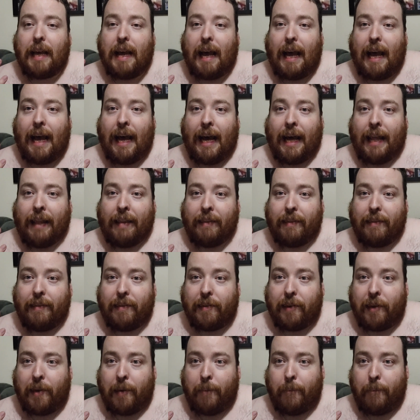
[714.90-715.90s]

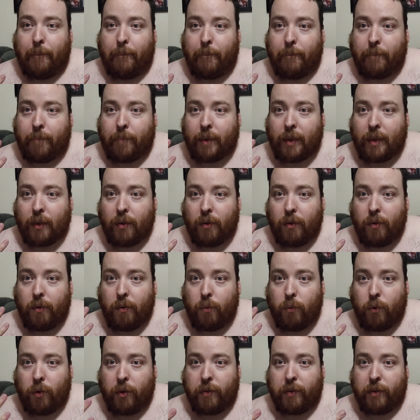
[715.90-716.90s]
And
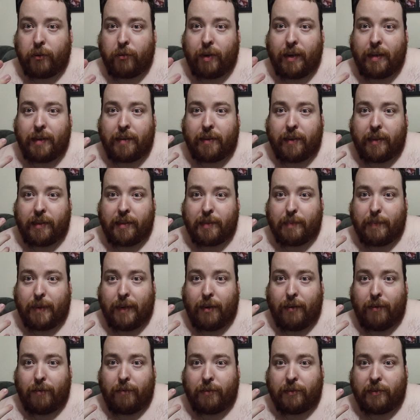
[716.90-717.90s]
one of the great things
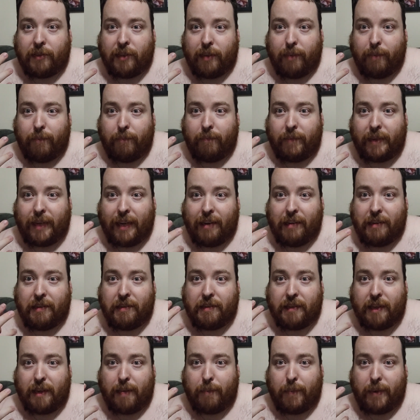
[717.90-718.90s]
about some
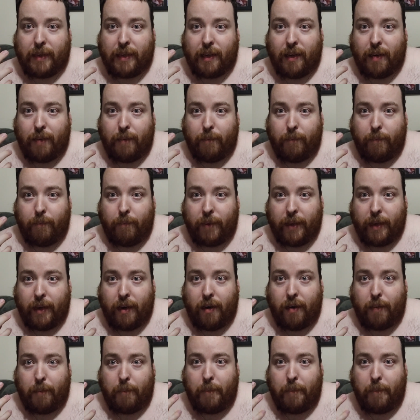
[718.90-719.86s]
characters that are